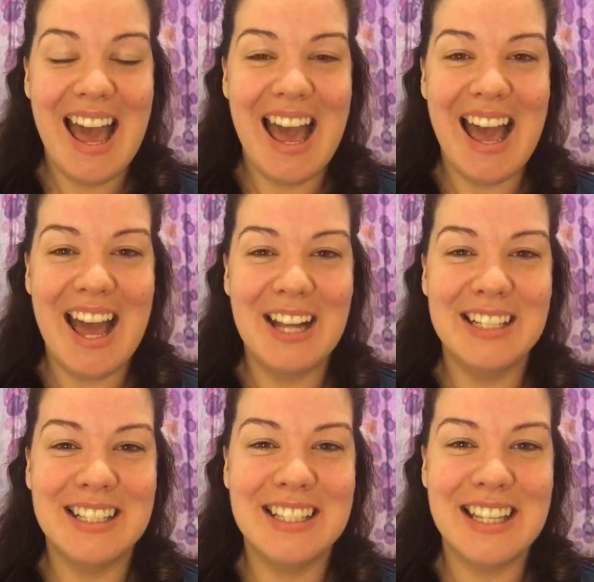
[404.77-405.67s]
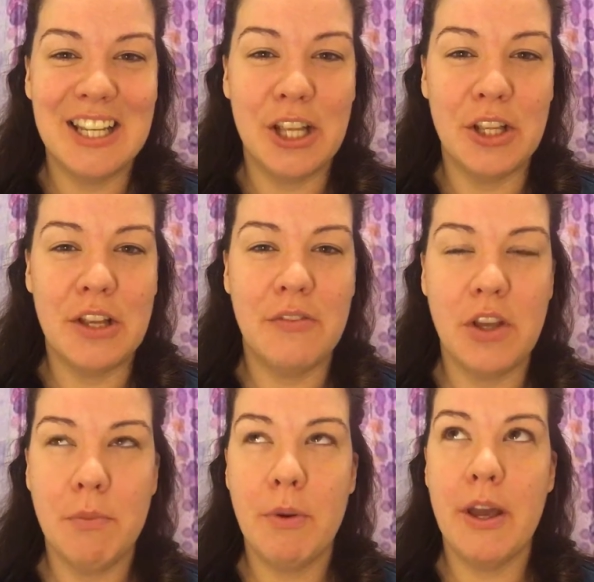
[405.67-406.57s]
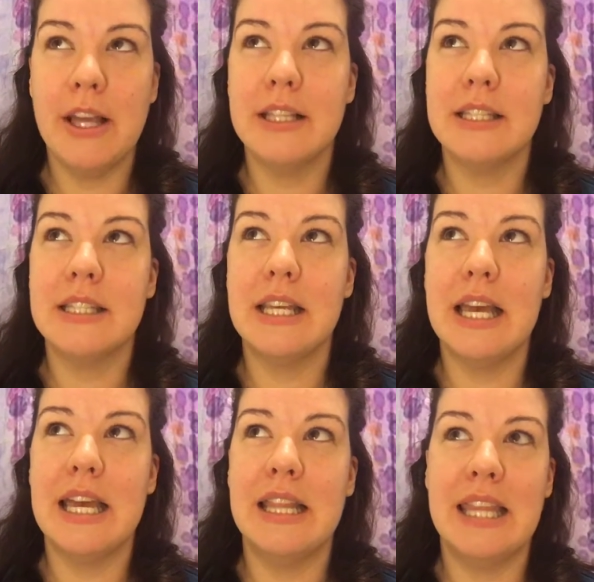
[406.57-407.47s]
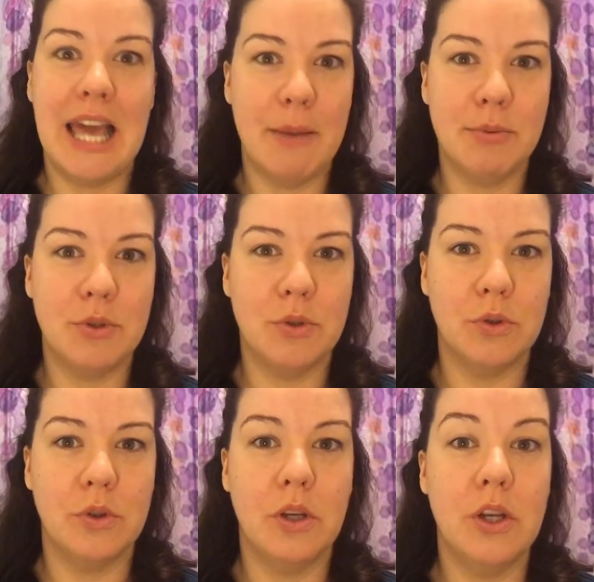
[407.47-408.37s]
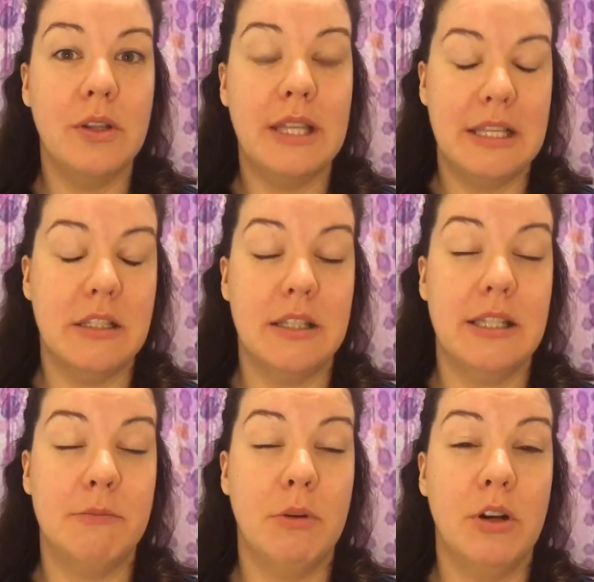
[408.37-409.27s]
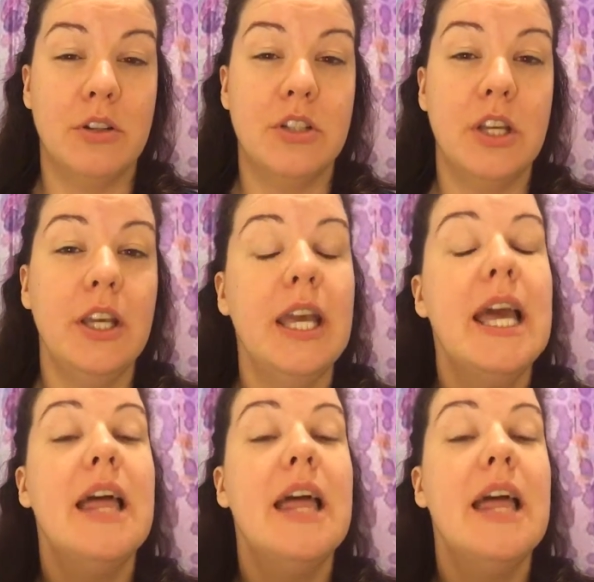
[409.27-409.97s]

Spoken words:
And you know, if you put in the app store does this belong to,